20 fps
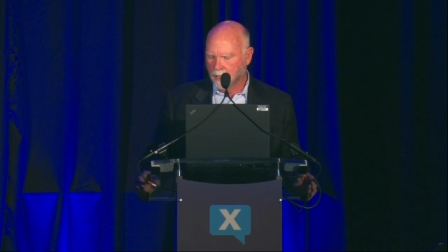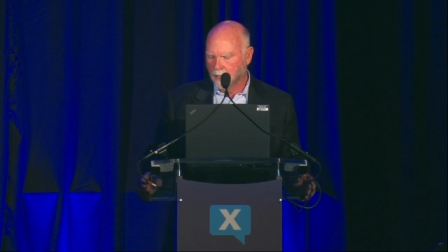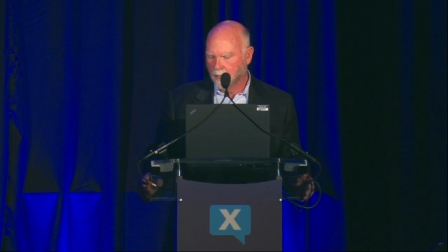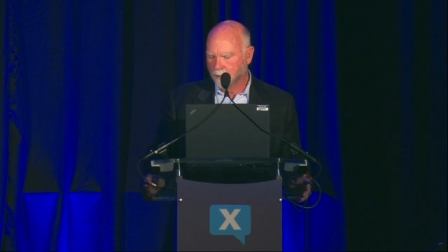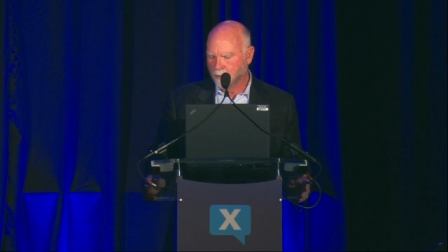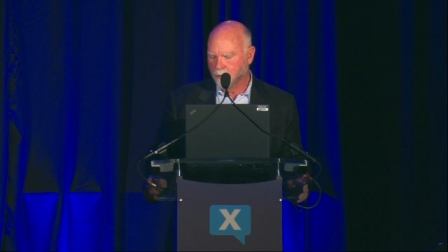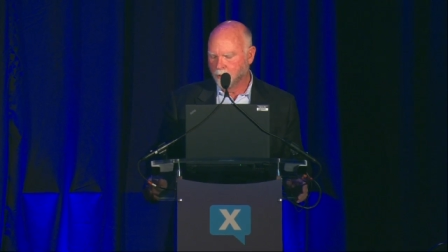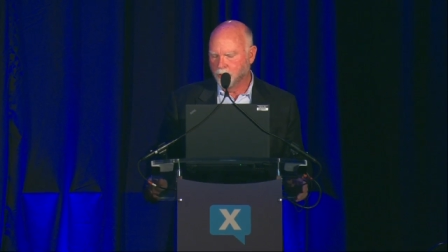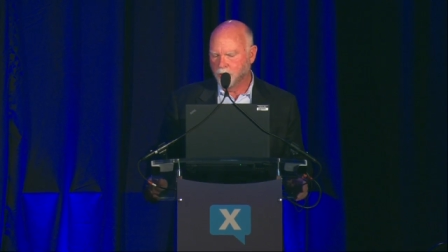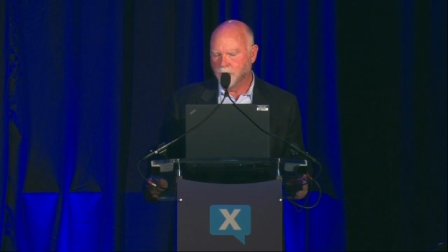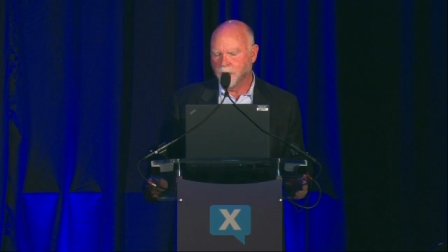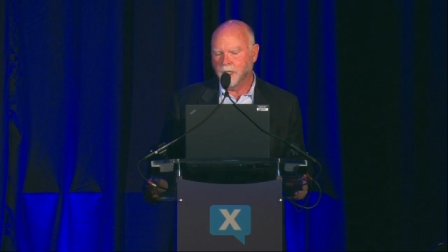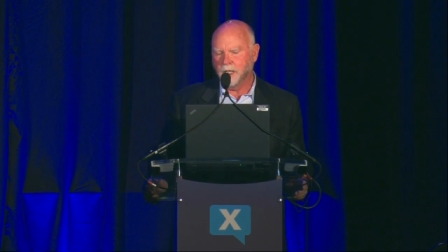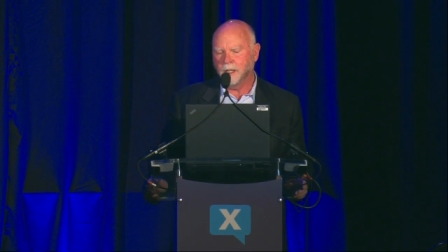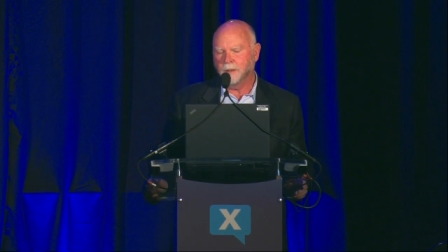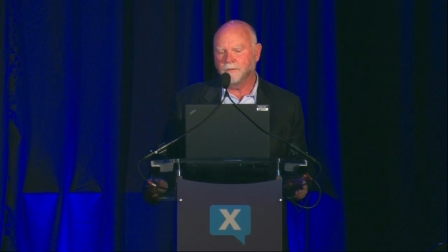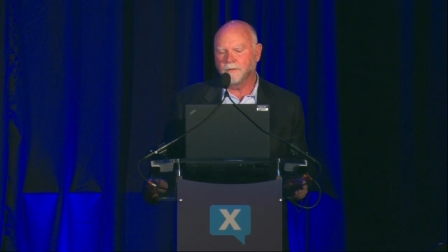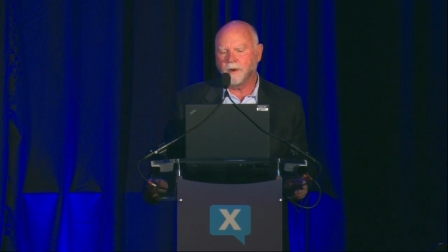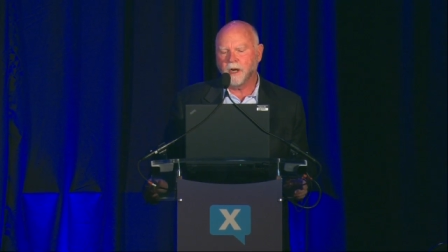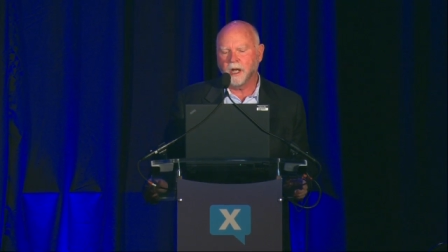other
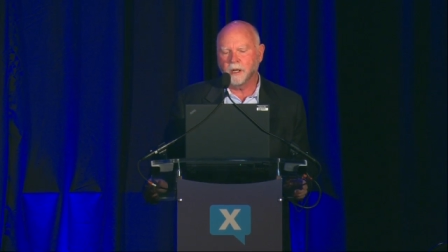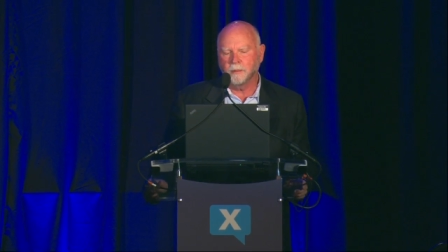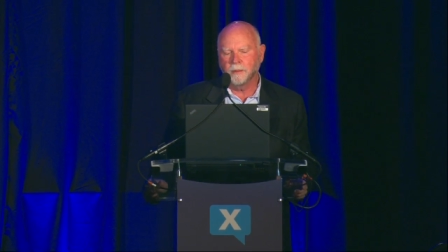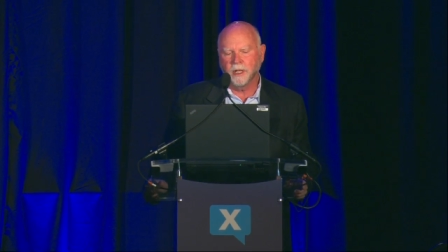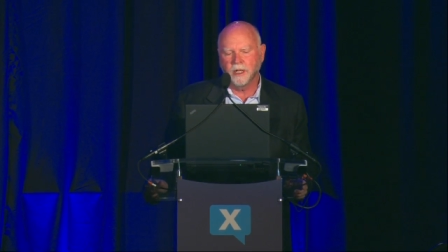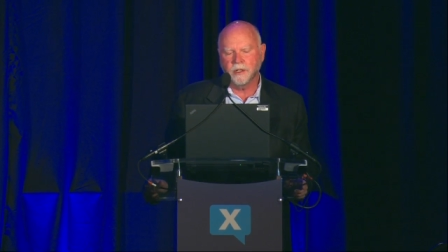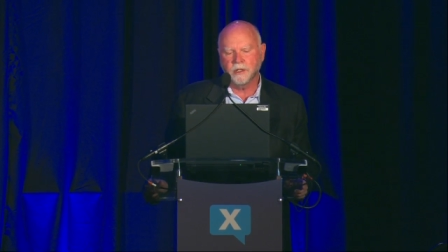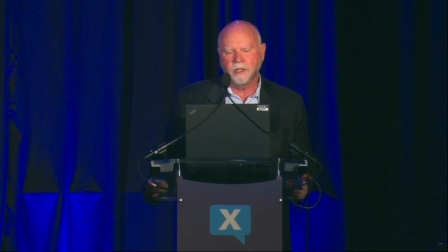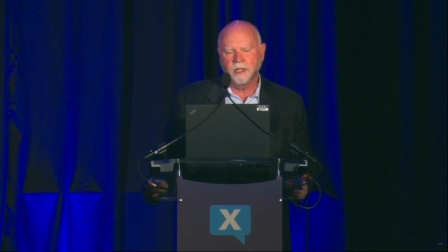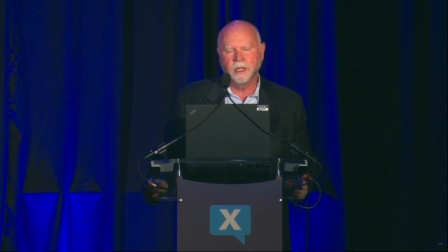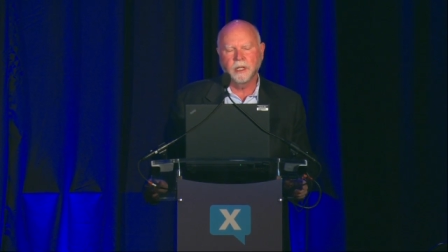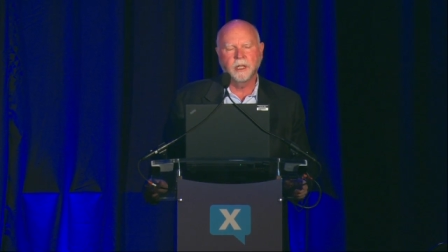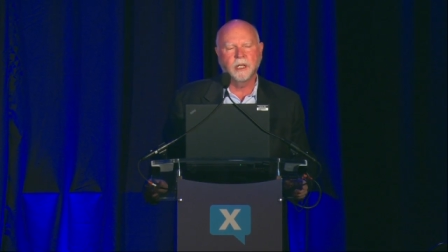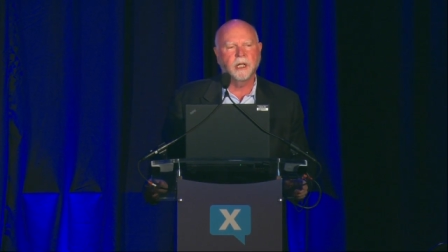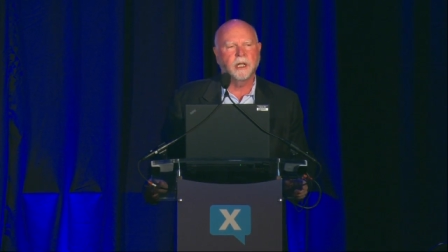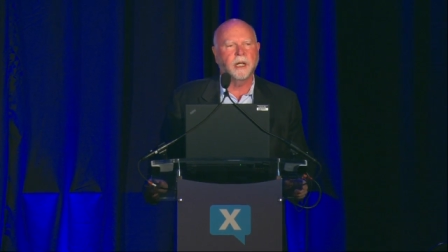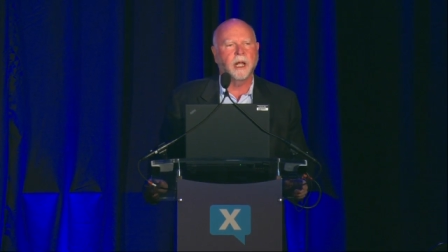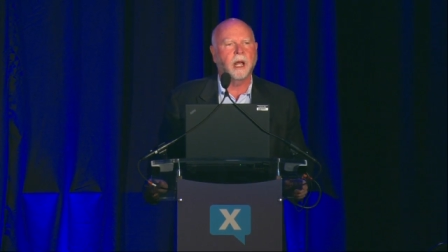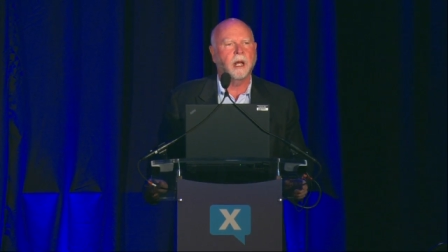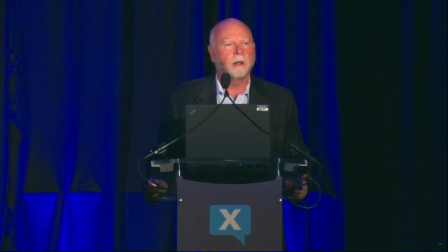gene fragments in
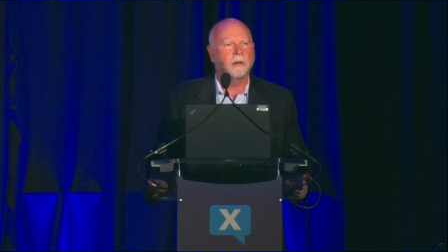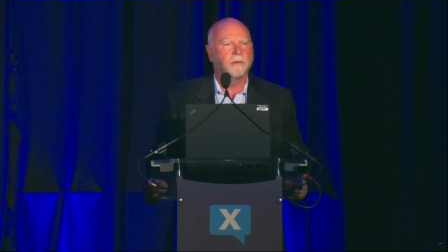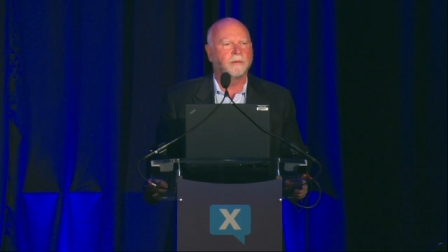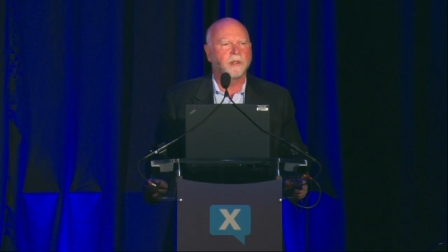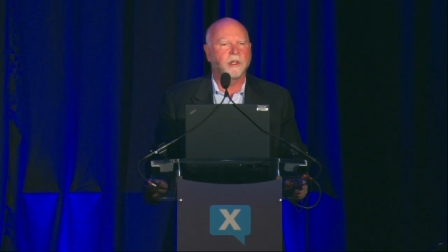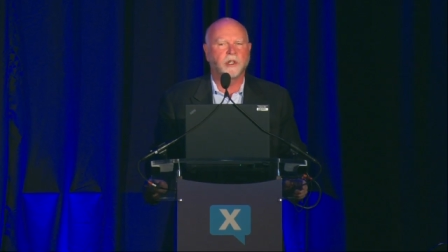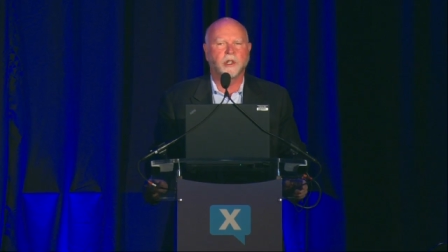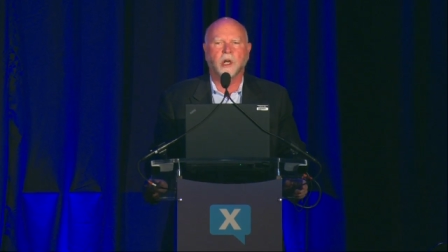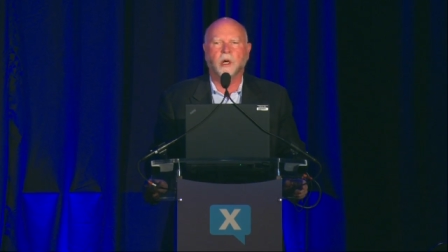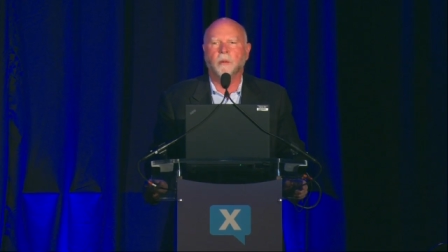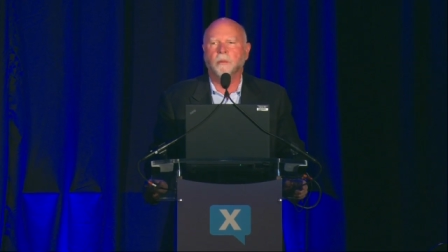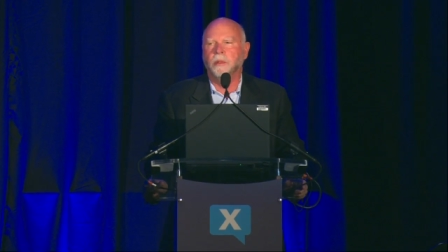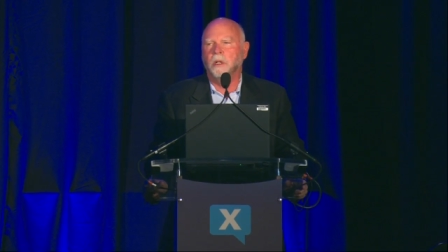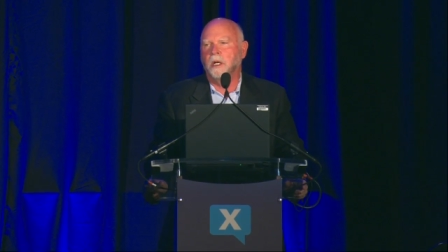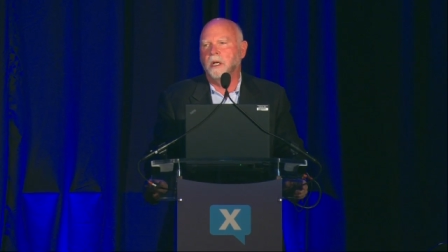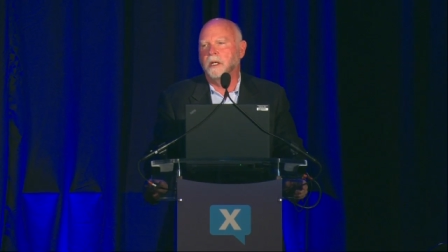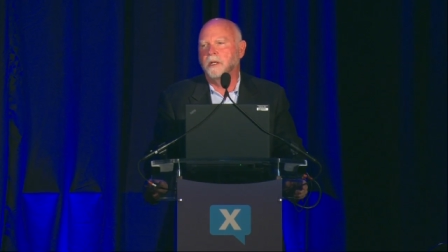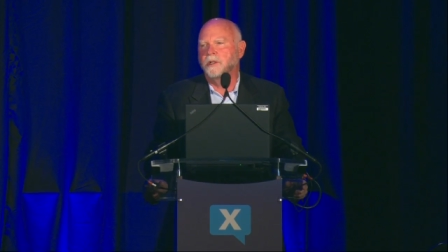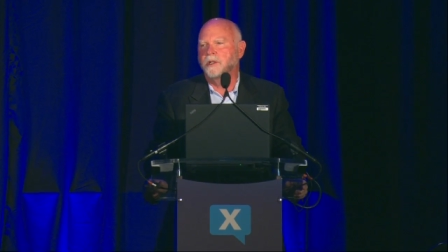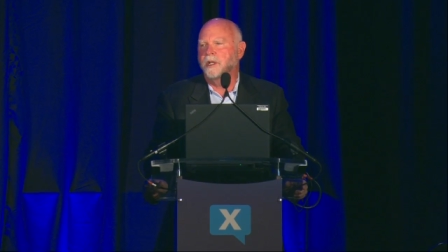and out of the gel
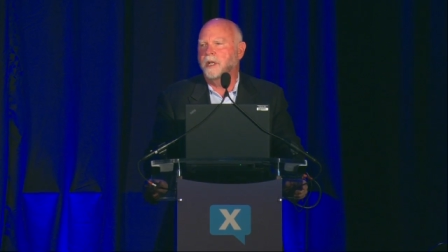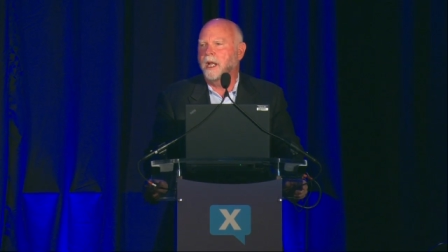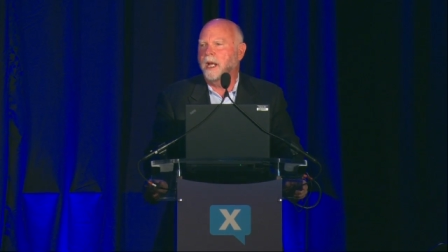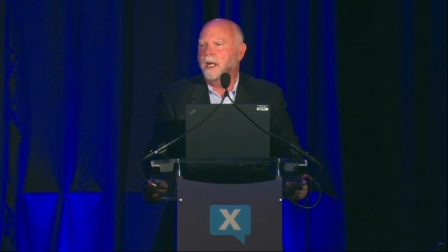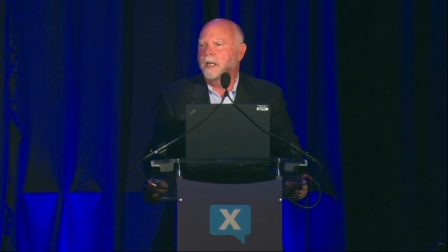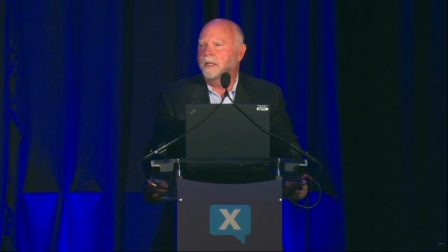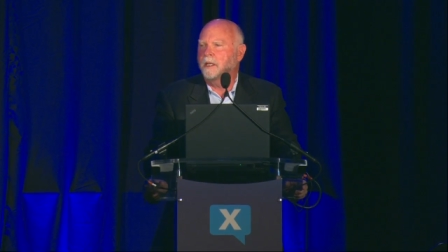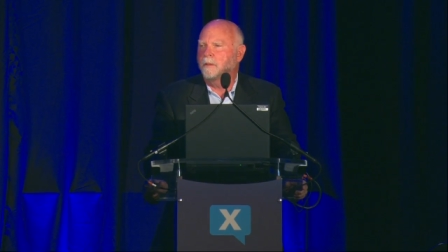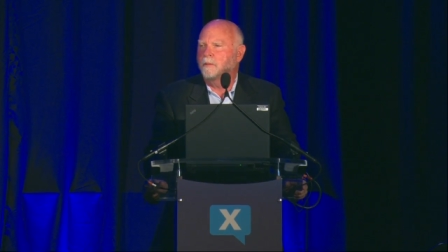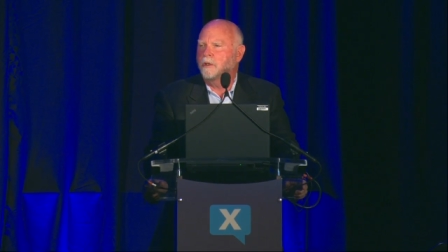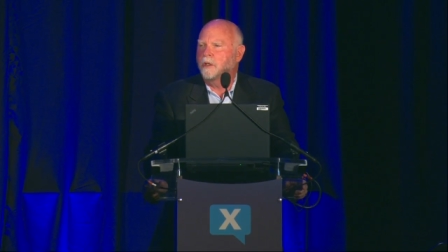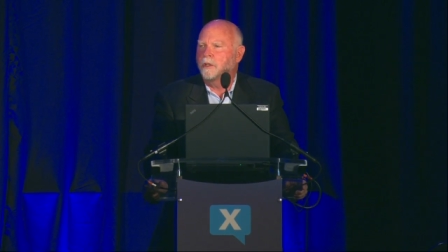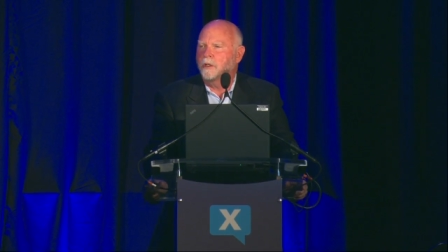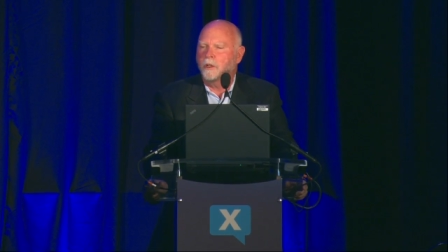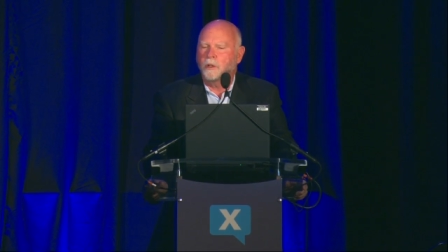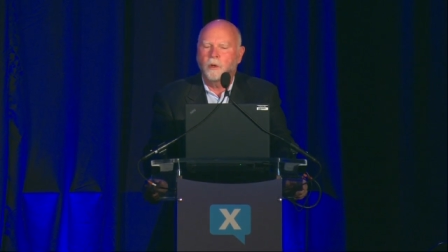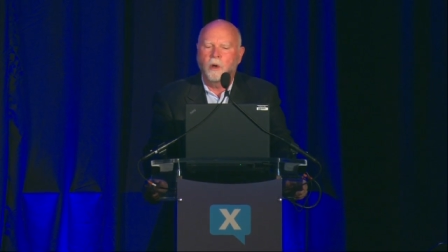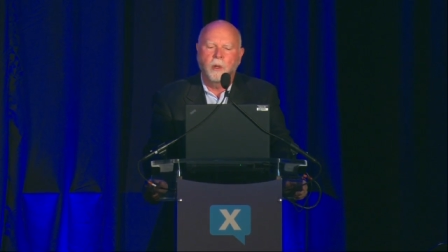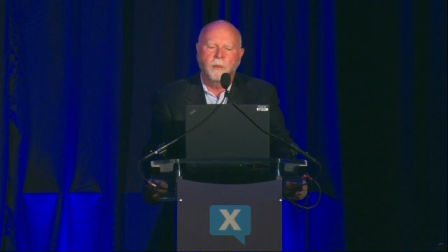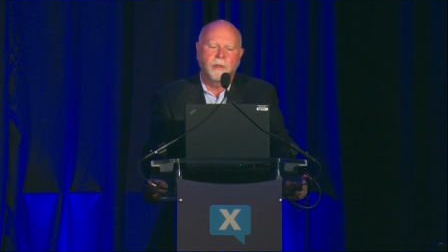blocks and add them to the
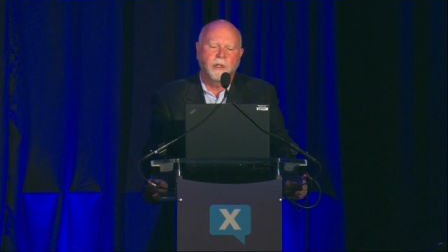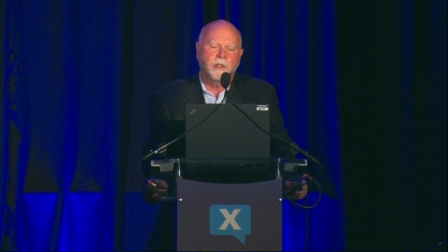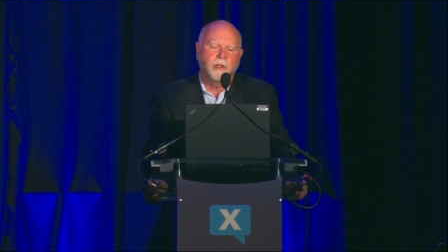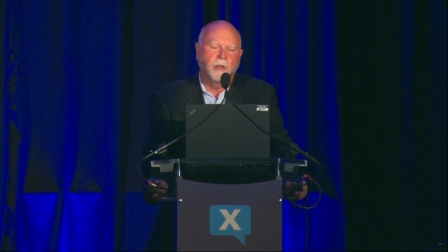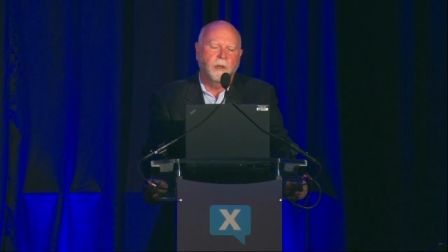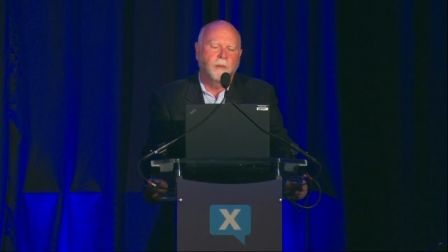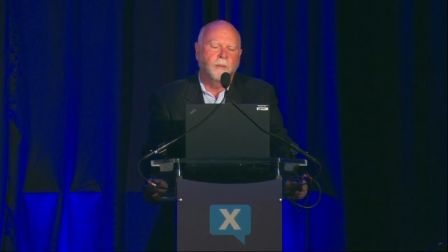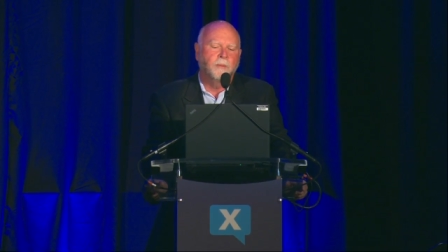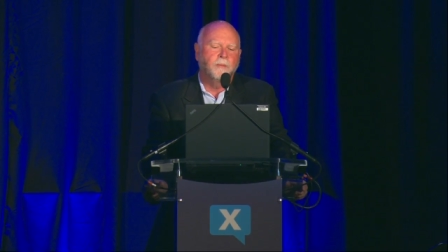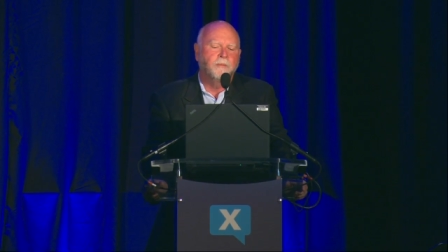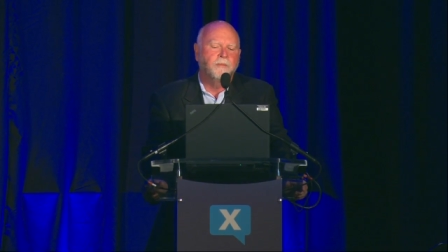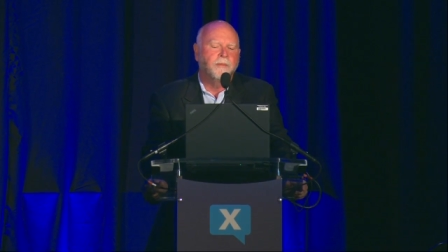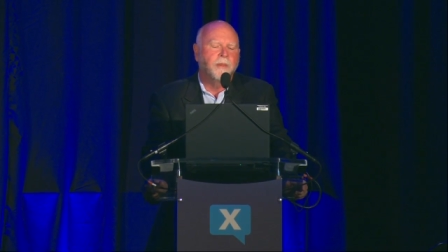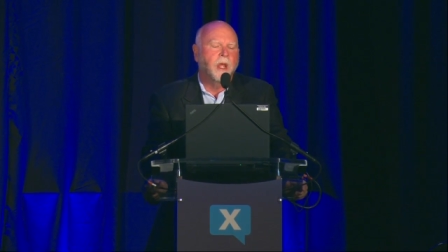chromosome.